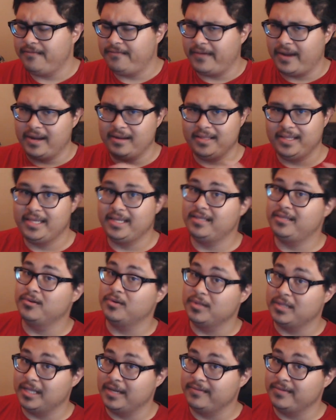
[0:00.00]
finally get
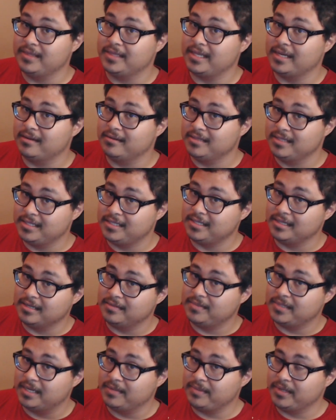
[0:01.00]
to 11,000
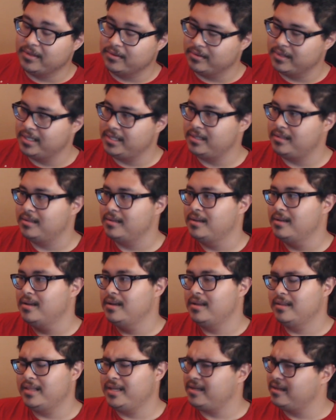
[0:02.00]
subs. That'd be great.
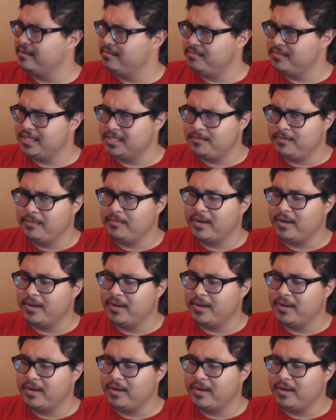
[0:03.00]
Like, just